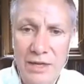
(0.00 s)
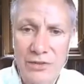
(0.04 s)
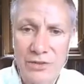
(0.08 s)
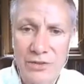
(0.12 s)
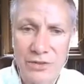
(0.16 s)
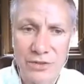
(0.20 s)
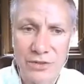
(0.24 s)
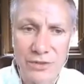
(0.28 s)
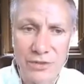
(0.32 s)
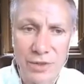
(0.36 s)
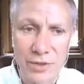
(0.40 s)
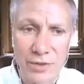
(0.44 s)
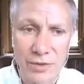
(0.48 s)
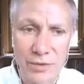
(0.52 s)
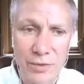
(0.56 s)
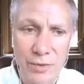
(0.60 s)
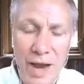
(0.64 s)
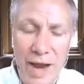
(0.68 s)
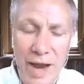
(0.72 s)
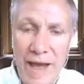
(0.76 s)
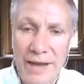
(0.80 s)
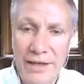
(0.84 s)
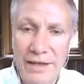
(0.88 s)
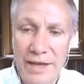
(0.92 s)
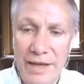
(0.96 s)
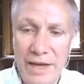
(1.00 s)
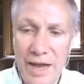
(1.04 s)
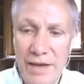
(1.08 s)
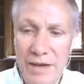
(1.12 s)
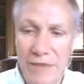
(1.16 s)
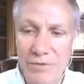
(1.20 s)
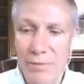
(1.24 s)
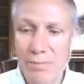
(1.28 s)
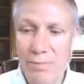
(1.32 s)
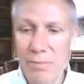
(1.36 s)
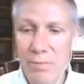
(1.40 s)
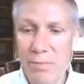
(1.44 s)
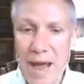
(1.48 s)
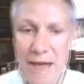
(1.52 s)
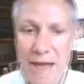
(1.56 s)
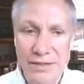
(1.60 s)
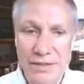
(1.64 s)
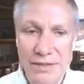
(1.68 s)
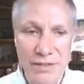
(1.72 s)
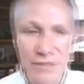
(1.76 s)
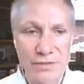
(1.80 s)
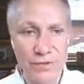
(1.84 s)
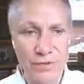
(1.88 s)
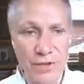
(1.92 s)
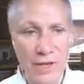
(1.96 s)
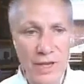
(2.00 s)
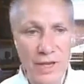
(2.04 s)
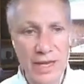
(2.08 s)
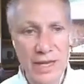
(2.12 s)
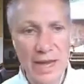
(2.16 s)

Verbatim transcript: to eradicate, have a massive